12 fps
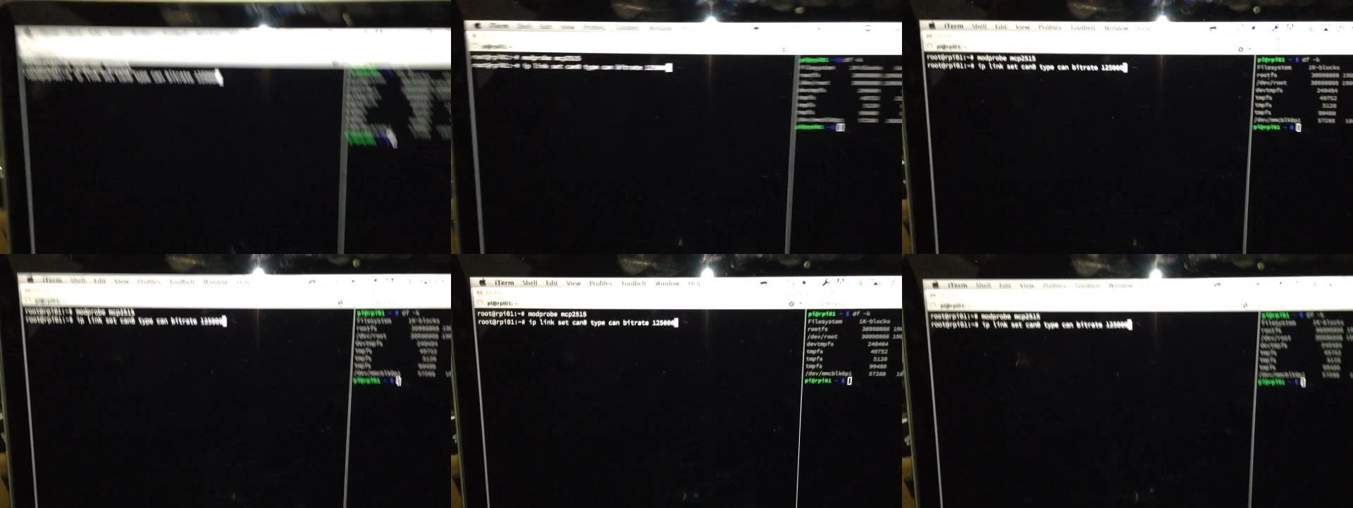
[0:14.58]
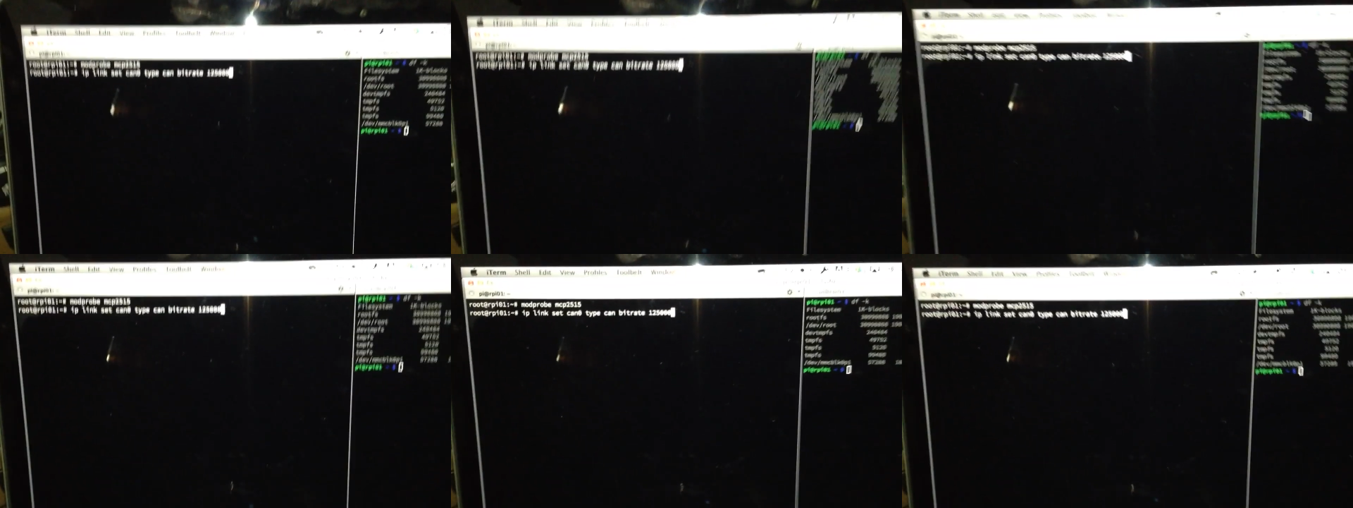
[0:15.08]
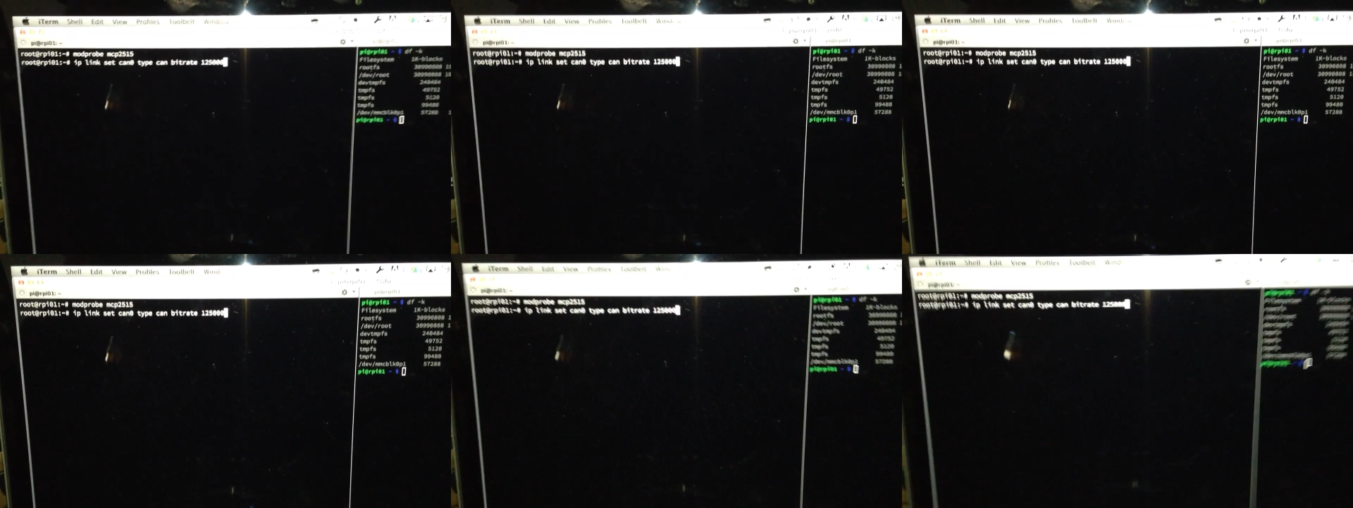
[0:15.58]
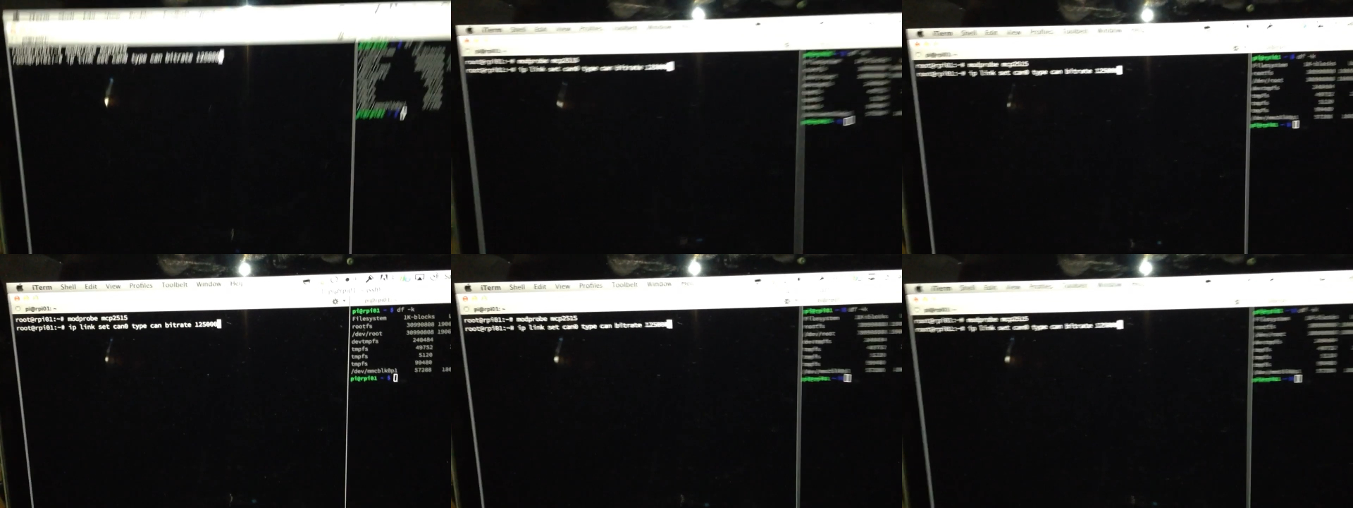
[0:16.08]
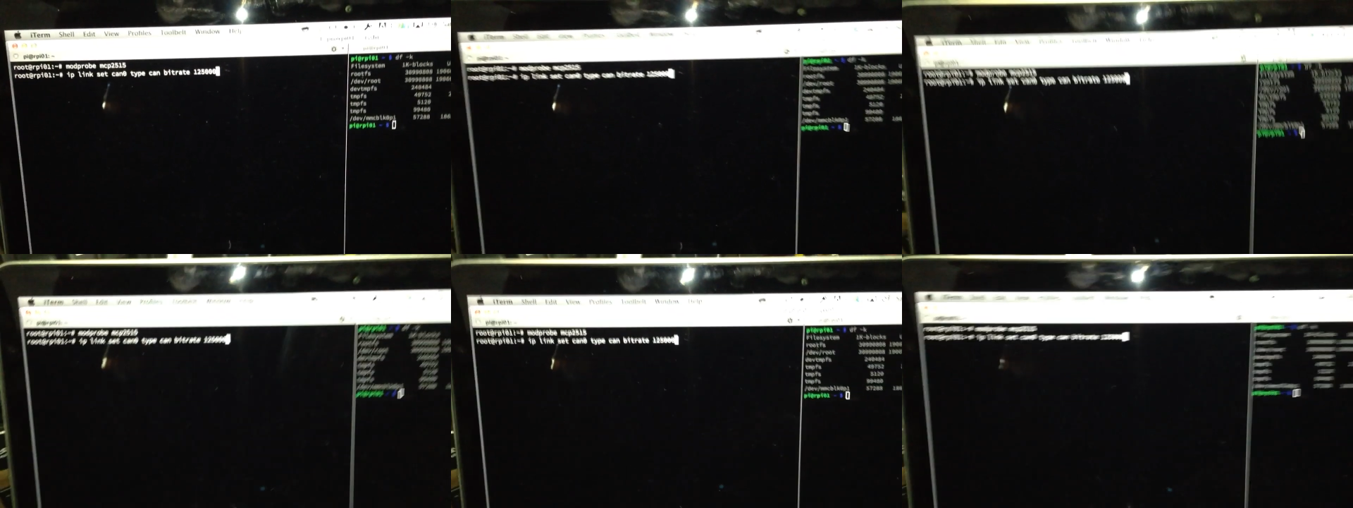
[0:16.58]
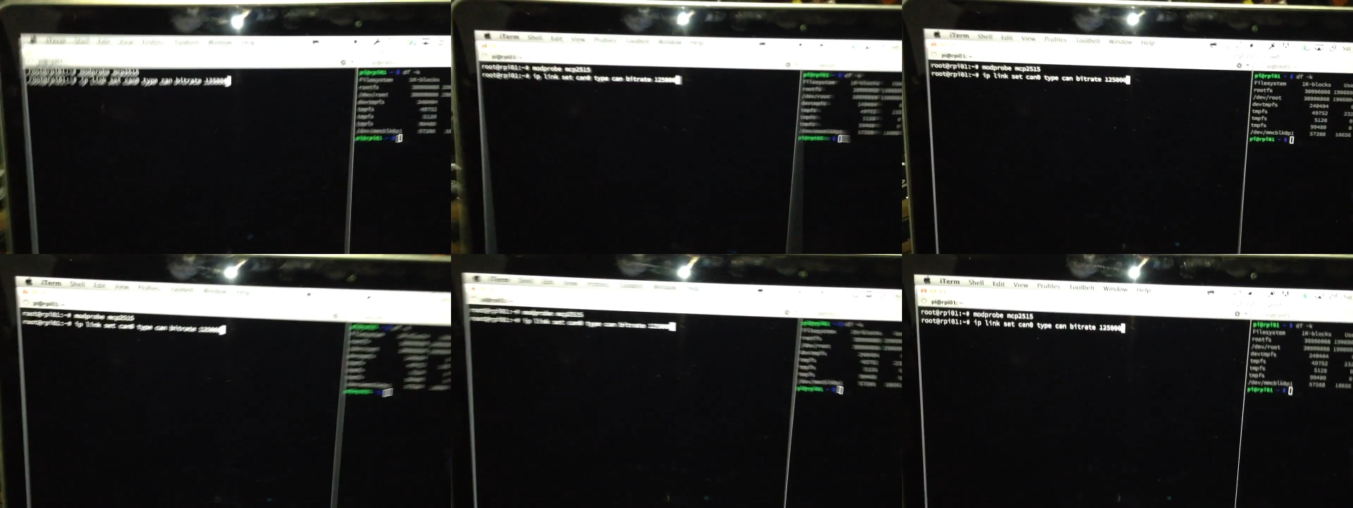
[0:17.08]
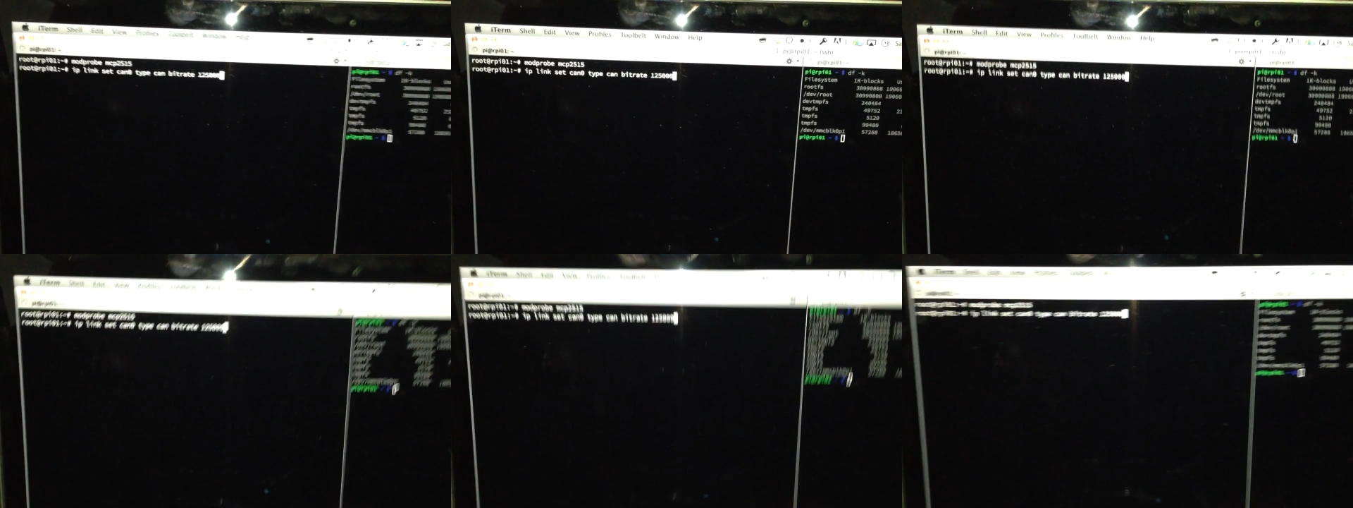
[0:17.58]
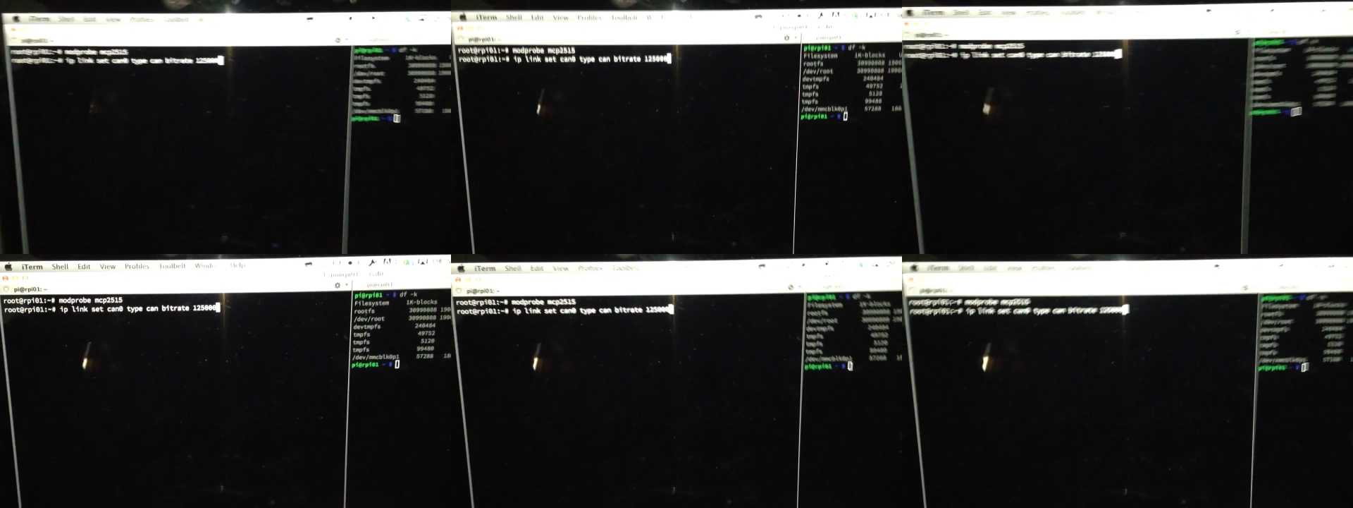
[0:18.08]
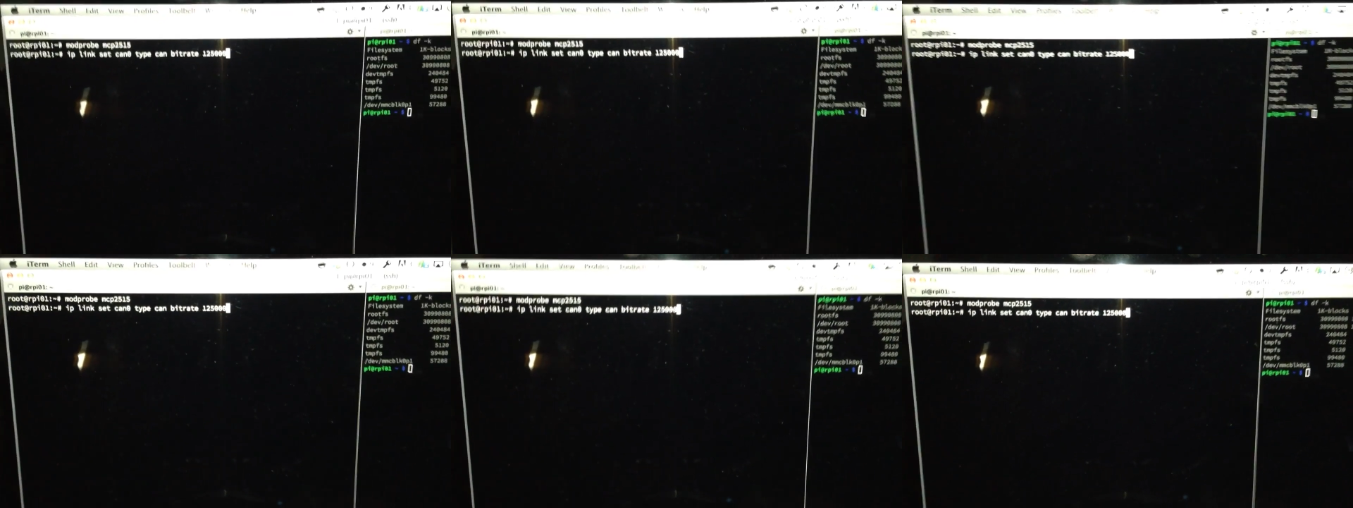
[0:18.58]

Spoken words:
Nobody's mouth can be seen.